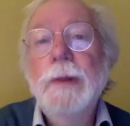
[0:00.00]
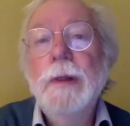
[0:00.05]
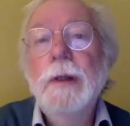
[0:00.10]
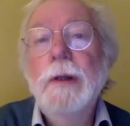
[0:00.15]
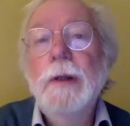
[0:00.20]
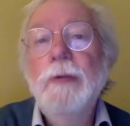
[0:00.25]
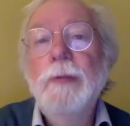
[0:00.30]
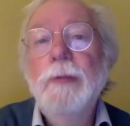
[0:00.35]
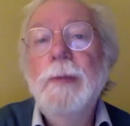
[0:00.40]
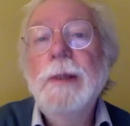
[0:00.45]

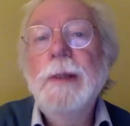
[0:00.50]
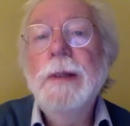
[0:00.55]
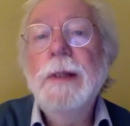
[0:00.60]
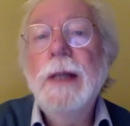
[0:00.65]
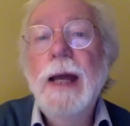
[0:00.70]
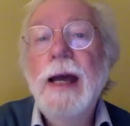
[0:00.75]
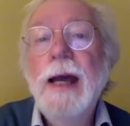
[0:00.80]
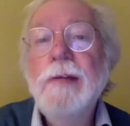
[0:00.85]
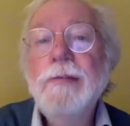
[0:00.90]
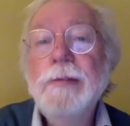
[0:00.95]
has been
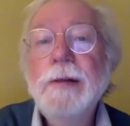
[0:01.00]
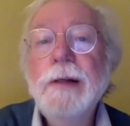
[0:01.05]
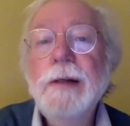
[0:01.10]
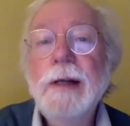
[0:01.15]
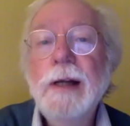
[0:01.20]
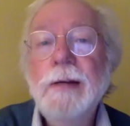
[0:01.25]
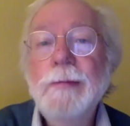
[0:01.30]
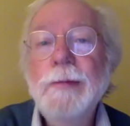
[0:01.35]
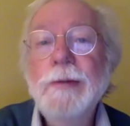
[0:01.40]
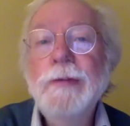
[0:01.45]
that African
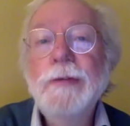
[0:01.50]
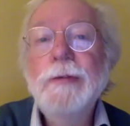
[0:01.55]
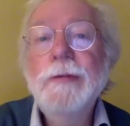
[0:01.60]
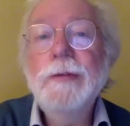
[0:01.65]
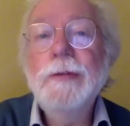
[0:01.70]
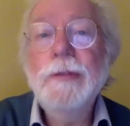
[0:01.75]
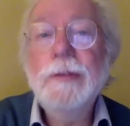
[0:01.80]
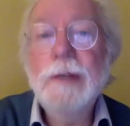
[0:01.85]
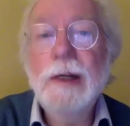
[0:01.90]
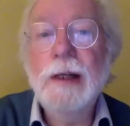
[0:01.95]
governments have
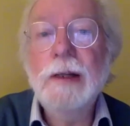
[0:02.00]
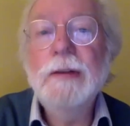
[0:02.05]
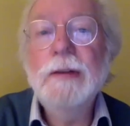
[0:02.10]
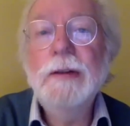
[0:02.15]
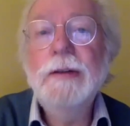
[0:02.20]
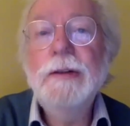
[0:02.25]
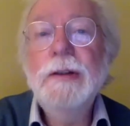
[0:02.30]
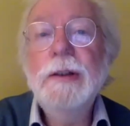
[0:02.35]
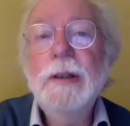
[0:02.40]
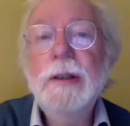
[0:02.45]

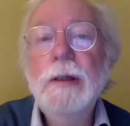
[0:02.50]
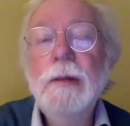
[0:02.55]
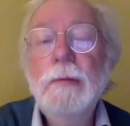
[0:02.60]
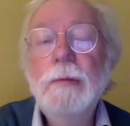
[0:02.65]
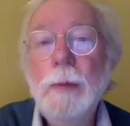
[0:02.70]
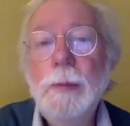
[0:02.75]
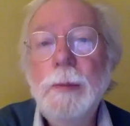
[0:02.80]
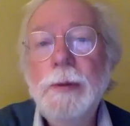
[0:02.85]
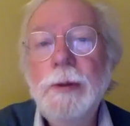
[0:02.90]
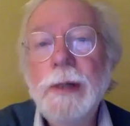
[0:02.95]
started to
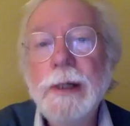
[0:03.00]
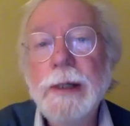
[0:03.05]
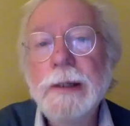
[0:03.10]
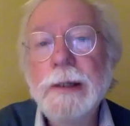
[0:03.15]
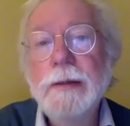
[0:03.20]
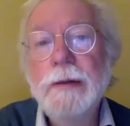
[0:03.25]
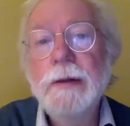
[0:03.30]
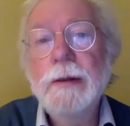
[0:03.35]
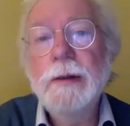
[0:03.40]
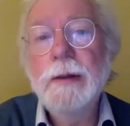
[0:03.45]
cooperate.